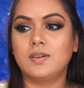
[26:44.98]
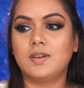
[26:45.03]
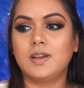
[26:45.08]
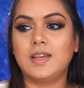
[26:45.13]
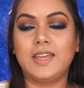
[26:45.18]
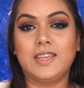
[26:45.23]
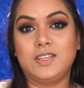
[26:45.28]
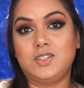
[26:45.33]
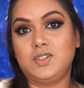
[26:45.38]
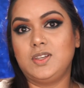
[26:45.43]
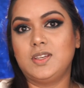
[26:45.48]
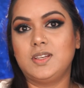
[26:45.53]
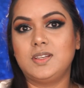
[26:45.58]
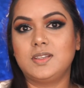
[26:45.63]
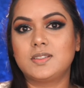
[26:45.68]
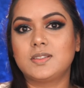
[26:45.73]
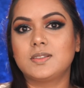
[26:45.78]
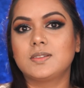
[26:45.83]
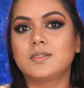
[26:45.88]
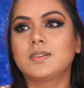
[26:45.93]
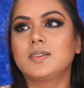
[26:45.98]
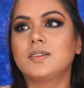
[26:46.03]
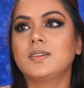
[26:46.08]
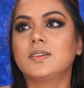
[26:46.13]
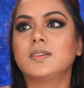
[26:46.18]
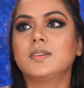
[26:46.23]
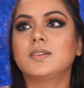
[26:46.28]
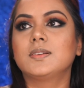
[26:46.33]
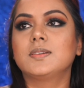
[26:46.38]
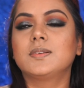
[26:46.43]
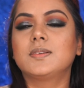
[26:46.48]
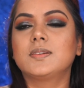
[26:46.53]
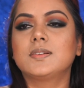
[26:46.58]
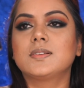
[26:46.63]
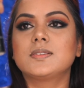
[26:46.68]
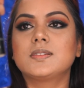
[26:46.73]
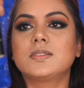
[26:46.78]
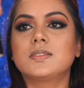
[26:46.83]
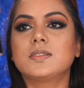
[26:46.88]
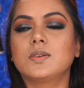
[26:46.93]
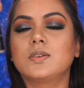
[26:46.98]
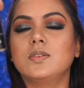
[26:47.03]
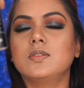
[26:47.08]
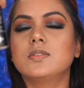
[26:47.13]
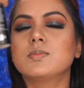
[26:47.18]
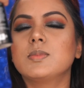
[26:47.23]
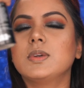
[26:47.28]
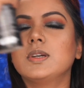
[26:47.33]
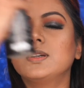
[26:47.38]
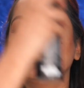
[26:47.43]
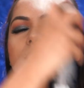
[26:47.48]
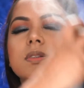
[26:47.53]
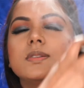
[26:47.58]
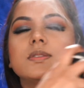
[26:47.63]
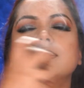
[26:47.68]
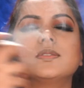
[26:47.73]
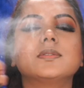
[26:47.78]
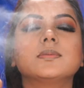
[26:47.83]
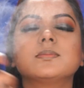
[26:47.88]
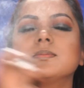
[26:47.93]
I had to get it. So close my eyes.